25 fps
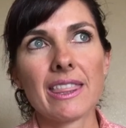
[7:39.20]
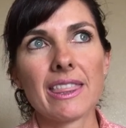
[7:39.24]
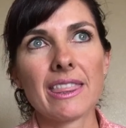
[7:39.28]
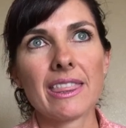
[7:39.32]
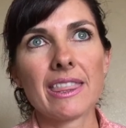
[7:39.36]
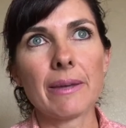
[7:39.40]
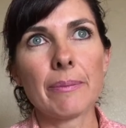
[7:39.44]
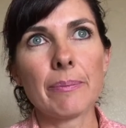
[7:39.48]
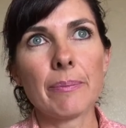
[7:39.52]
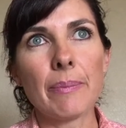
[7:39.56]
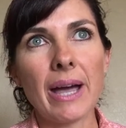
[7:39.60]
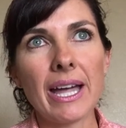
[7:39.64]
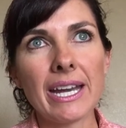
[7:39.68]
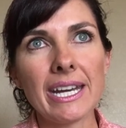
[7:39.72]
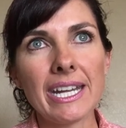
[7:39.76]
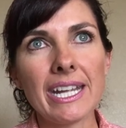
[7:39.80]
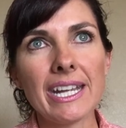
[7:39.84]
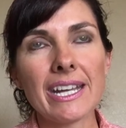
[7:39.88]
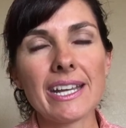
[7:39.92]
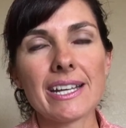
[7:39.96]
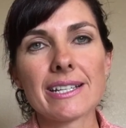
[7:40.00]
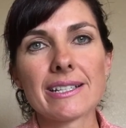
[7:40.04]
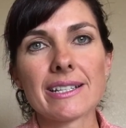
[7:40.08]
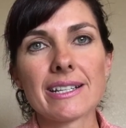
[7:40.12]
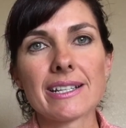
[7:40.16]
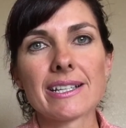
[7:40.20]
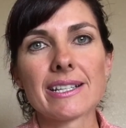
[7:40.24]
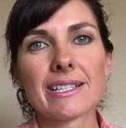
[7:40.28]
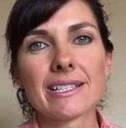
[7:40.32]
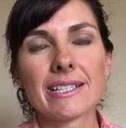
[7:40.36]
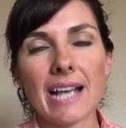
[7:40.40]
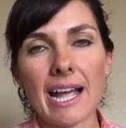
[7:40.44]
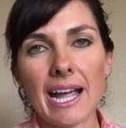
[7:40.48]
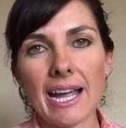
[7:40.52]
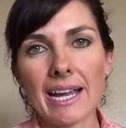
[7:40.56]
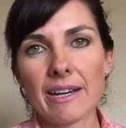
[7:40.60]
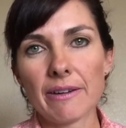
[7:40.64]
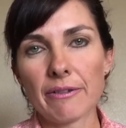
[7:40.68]
The money is a
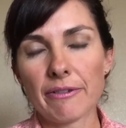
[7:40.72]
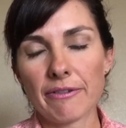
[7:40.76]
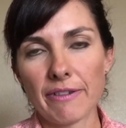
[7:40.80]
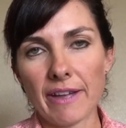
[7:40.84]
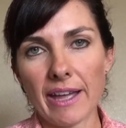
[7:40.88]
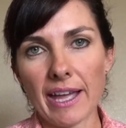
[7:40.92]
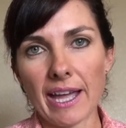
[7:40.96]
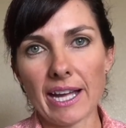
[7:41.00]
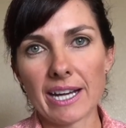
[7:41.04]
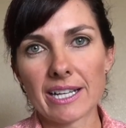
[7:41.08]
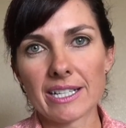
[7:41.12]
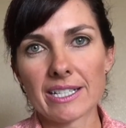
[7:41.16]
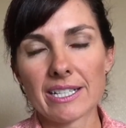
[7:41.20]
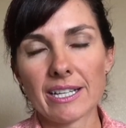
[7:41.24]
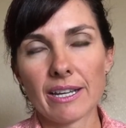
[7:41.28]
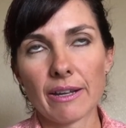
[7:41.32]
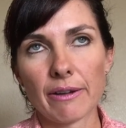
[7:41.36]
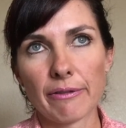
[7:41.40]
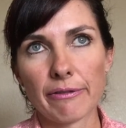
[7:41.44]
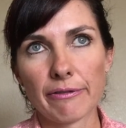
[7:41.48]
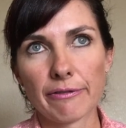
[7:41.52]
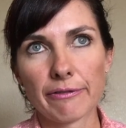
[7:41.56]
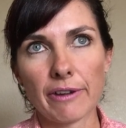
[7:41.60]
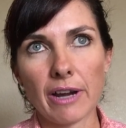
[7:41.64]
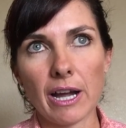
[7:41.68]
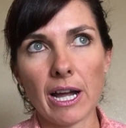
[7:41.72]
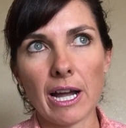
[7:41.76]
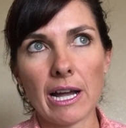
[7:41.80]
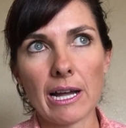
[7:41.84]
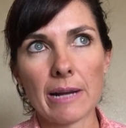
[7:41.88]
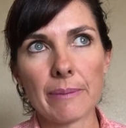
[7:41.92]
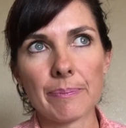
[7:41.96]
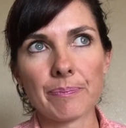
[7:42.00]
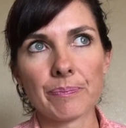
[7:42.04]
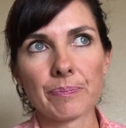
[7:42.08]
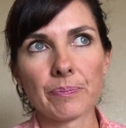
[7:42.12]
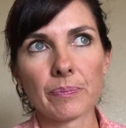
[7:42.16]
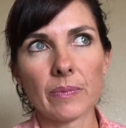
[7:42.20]
side effect
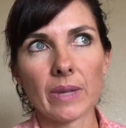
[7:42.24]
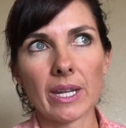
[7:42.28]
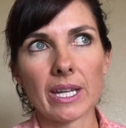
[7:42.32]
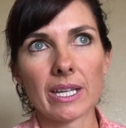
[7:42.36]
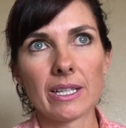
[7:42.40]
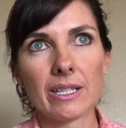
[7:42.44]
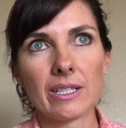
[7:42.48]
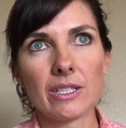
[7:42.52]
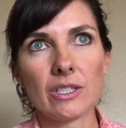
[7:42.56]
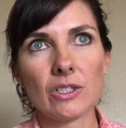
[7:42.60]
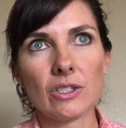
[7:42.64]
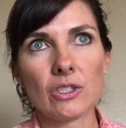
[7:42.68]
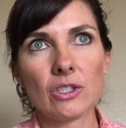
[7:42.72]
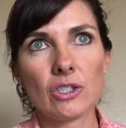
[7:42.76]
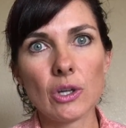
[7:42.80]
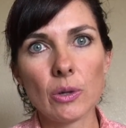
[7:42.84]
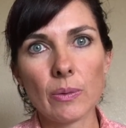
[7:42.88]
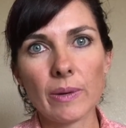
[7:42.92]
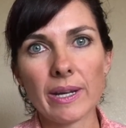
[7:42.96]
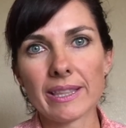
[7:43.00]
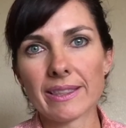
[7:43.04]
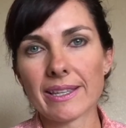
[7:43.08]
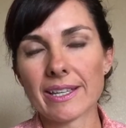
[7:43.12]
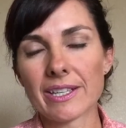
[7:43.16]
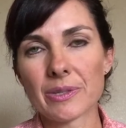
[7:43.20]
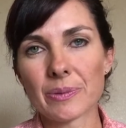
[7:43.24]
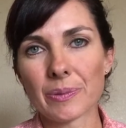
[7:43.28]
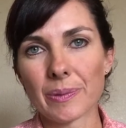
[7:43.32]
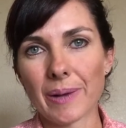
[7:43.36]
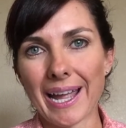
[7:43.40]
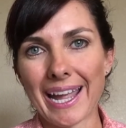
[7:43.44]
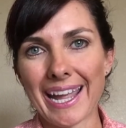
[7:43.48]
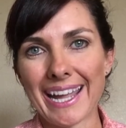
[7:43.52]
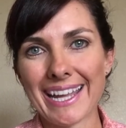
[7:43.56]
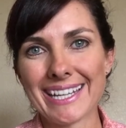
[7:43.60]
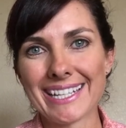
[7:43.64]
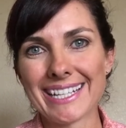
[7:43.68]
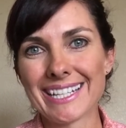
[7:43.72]
from doing this
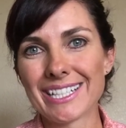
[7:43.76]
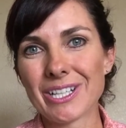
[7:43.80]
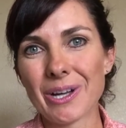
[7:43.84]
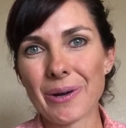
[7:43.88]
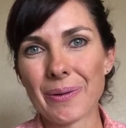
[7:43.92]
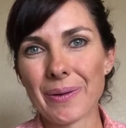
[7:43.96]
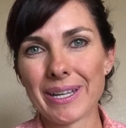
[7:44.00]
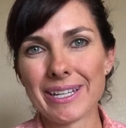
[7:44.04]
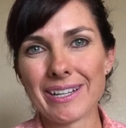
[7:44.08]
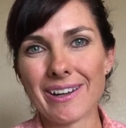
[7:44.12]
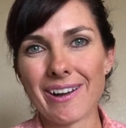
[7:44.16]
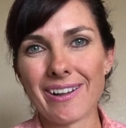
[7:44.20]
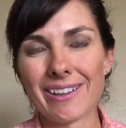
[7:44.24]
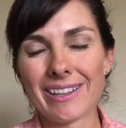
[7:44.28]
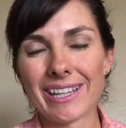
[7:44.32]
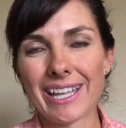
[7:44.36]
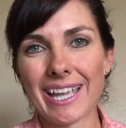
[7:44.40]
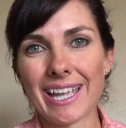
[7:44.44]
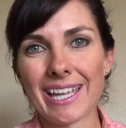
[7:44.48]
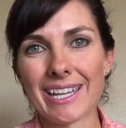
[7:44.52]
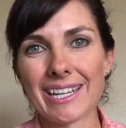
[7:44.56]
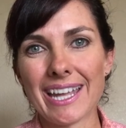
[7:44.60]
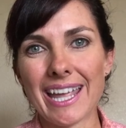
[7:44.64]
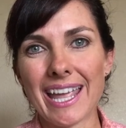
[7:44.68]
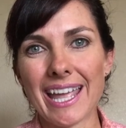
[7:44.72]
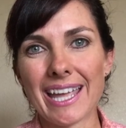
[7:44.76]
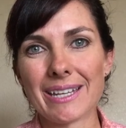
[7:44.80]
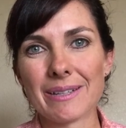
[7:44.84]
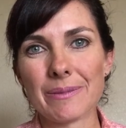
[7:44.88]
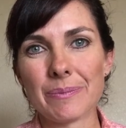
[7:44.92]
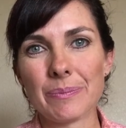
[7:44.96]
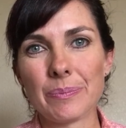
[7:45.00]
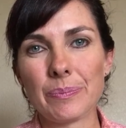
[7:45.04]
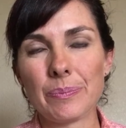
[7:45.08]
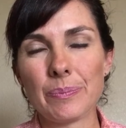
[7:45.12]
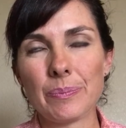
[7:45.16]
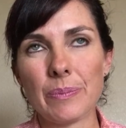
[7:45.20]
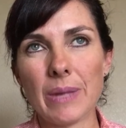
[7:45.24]
right, going all in
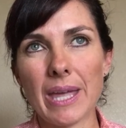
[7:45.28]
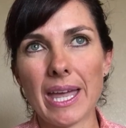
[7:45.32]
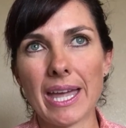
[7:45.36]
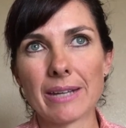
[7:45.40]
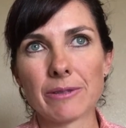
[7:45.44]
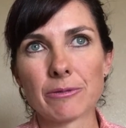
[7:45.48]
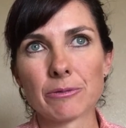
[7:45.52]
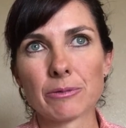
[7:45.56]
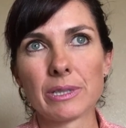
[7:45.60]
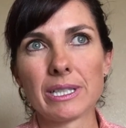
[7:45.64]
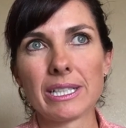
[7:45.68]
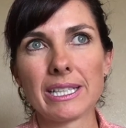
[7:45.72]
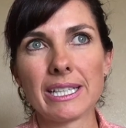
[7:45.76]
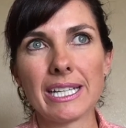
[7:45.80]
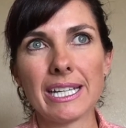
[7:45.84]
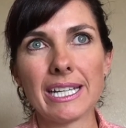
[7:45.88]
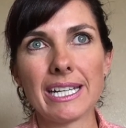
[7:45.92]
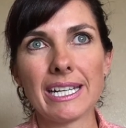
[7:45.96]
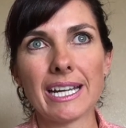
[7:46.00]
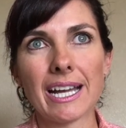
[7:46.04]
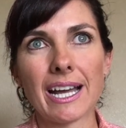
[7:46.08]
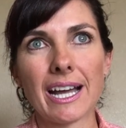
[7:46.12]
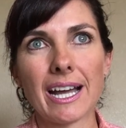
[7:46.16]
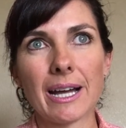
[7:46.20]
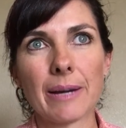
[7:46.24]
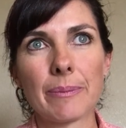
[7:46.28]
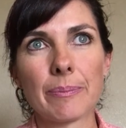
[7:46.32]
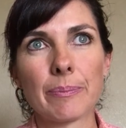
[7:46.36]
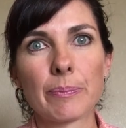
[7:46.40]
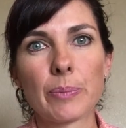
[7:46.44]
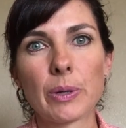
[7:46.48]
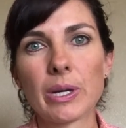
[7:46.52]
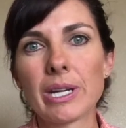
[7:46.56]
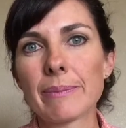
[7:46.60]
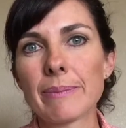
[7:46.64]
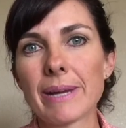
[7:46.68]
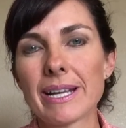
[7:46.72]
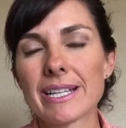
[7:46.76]
and really
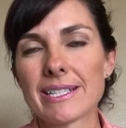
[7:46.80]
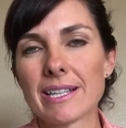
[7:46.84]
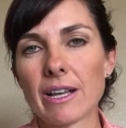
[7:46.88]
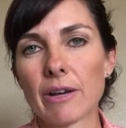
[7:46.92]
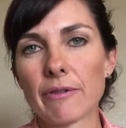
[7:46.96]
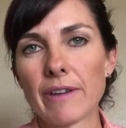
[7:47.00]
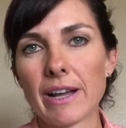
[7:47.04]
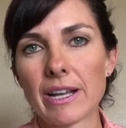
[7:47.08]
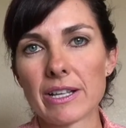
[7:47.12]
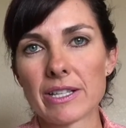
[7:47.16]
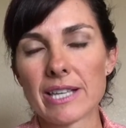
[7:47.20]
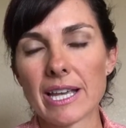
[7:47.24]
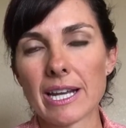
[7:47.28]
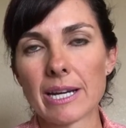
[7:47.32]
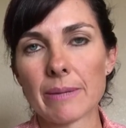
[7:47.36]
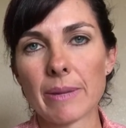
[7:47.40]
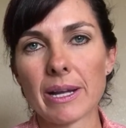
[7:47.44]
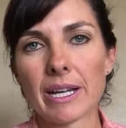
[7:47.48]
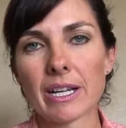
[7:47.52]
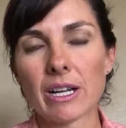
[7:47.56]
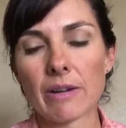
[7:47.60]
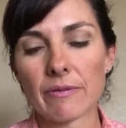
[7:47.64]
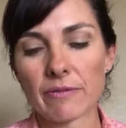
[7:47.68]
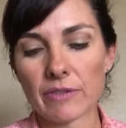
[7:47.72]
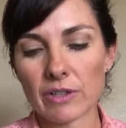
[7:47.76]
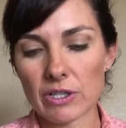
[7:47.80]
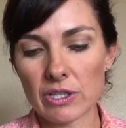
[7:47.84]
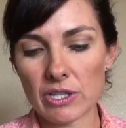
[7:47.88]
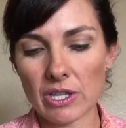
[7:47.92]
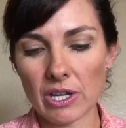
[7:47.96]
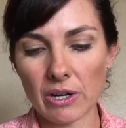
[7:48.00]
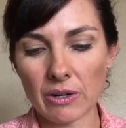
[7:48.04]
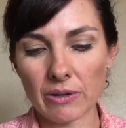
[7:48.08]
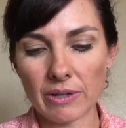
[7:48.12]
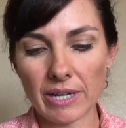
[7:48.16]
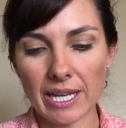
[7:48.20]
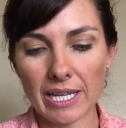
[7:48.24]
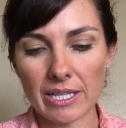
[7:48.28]
putting myself outside of my comfort
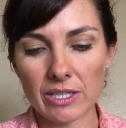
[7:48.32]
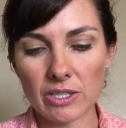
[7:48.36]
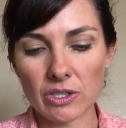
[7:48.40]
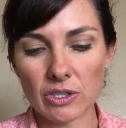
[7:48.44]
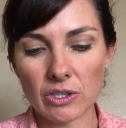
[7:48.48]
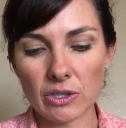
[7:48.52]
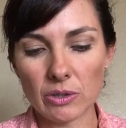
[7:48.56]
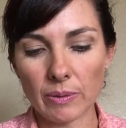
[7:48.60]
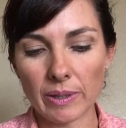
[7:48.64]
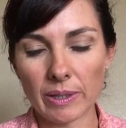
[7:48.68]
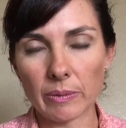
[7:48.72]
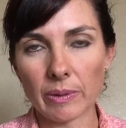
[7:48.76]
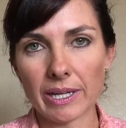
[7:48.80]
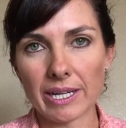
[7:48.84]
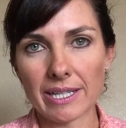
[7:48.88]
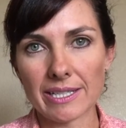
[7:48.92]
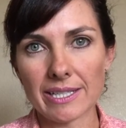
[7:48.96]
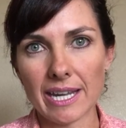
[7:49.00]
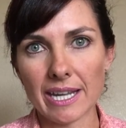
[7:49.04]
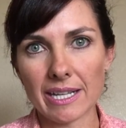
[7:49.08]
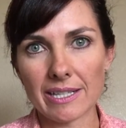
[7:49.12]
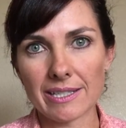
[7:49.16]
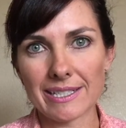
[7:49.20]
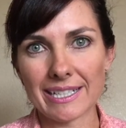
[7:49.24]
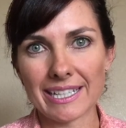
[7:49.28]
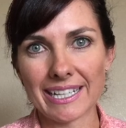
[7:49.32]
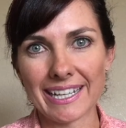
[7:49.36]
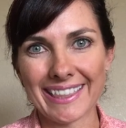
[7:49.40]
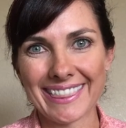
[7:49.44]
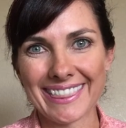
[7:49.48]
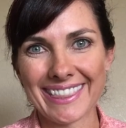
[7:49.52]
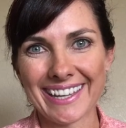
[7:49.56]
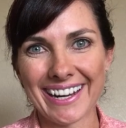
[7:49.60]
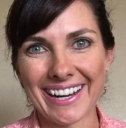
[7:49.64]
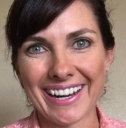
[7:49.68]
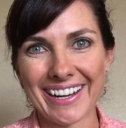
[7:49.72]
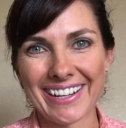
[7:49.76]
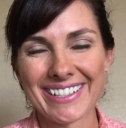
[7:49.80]
zone and doing what it takes to
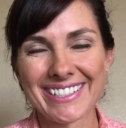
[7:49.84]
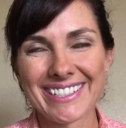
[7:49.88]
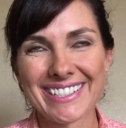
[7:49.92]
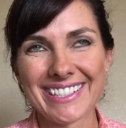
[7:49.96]
get there.